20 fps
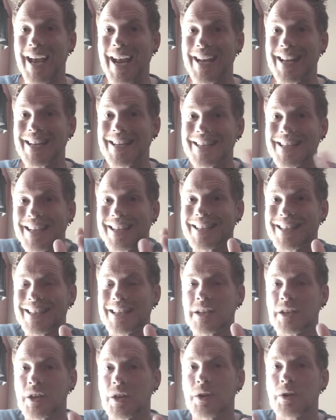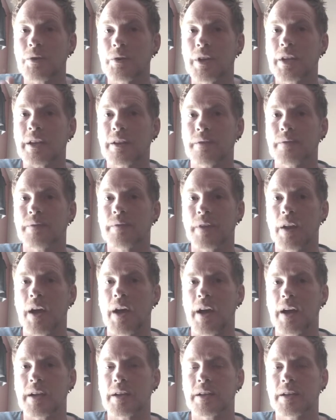and it doesn't know it can
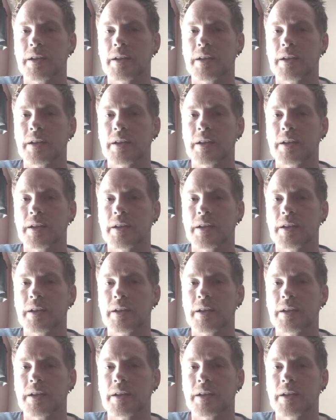fly.